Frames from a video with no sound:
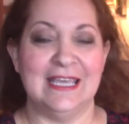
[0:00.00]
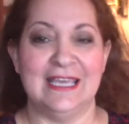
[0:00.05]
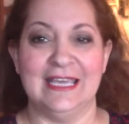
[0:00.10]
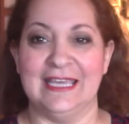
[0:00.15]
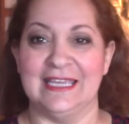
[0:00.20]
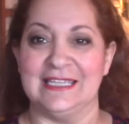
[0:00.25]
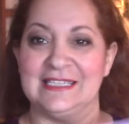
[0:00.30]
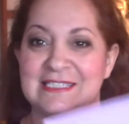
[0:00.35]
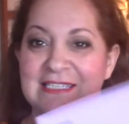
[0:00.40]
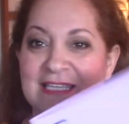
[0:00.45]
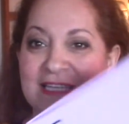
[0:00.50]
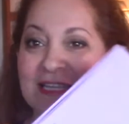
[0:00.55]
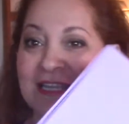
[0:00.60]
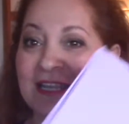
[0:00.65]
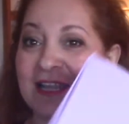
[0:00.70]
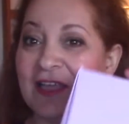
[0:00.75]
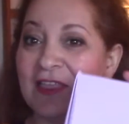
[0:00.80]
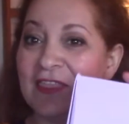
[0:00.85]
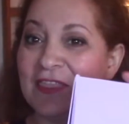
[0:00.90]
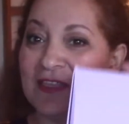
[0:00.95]
It's
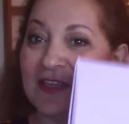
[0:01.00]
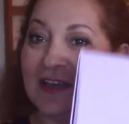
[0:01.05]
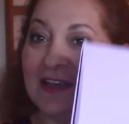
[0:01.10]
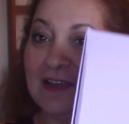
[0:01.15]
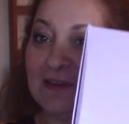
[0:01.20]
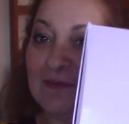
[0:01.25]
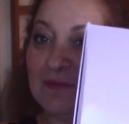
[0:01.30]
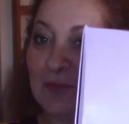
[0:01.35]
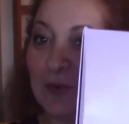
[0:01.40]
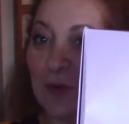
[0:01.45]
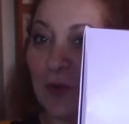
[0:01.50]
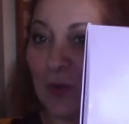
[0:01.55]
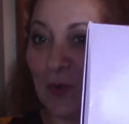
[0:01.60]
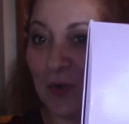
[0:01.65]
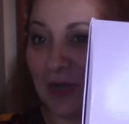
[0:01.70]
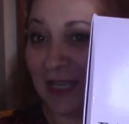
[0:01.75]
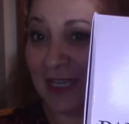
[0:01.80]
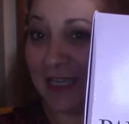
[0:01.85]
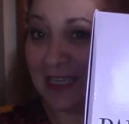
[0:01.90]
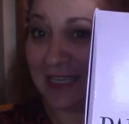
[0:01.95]
another
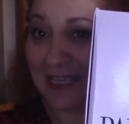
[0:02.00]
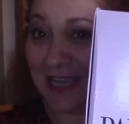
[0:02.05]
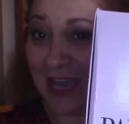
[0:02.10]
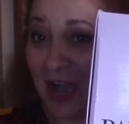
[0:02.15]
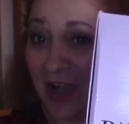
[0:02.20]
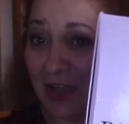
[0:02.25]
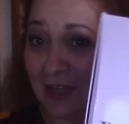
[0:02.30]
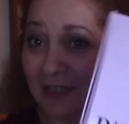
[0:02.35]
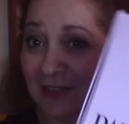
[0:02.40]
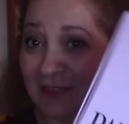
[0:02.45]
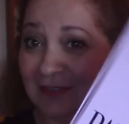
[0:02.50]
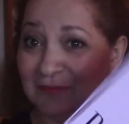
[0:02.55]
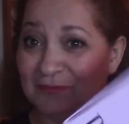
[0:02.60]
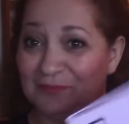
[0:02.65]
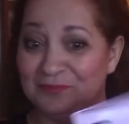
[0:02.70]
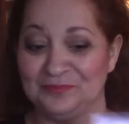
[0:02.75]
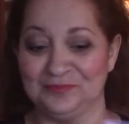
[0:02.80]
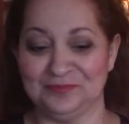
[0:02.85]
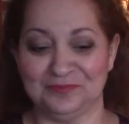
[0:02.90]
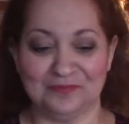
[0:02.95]
Paula Young.
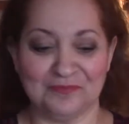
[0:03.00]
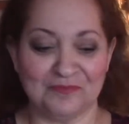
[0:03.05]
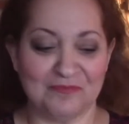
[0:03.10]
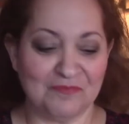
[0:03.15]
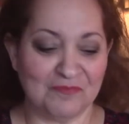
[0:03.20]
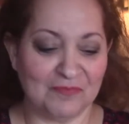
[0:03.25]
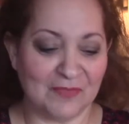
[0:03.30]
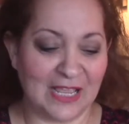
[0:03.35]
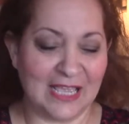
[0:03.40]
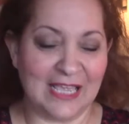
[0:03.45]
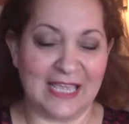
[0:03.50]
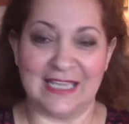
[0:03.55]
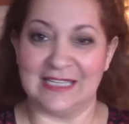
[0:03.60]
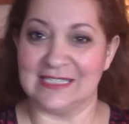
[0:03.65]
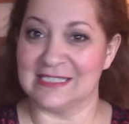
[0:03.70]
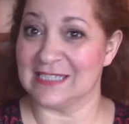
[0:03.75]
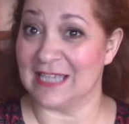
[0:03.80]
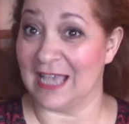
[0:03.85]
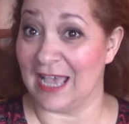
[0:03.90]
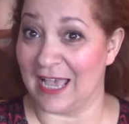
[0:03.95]

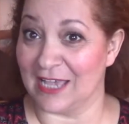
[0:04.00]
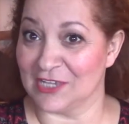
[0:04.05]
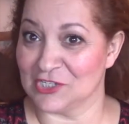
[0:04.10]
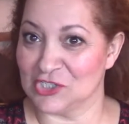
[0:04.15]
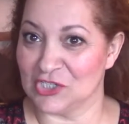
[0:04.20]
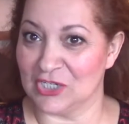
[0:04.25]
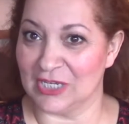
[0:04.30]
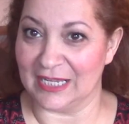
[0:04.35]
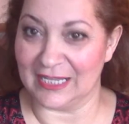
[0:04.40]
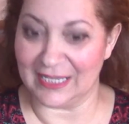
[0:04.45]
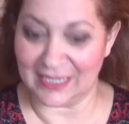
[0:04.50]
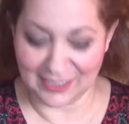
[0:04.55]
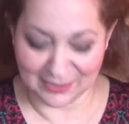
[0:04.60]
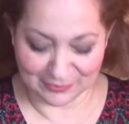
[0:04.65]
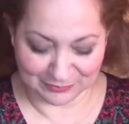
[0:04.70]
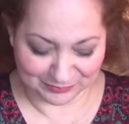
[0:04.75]
It's Ashlee.